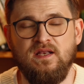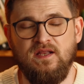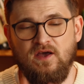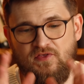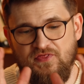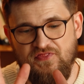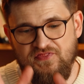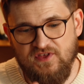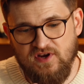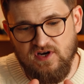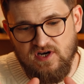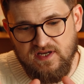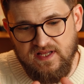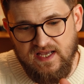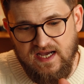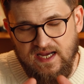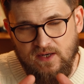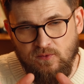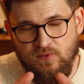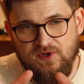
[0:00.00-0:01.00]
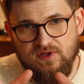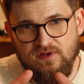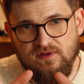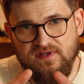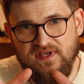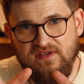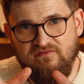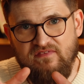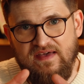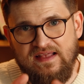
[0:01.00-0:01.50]
Now, third, I will
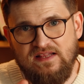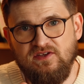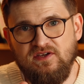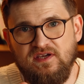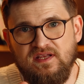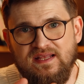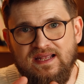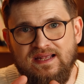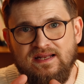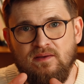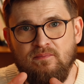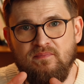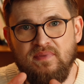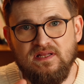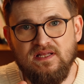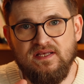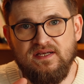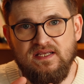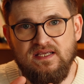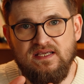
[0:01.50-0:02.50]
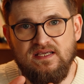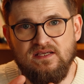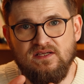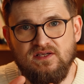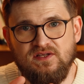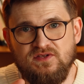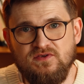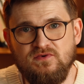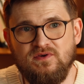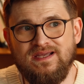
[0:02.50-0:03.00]
evaluate an ability
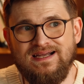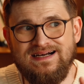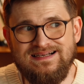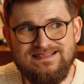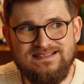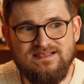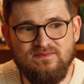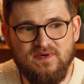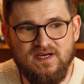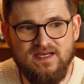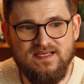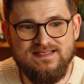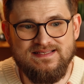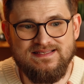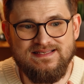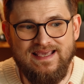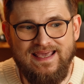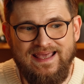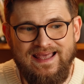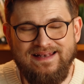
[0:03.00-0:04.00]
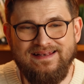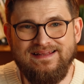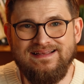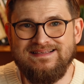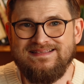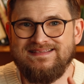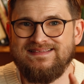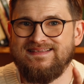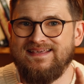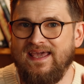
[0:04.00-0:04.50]
to customize and
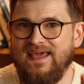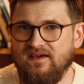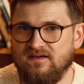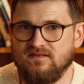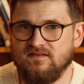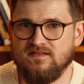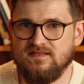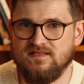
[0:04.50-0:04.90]
scale the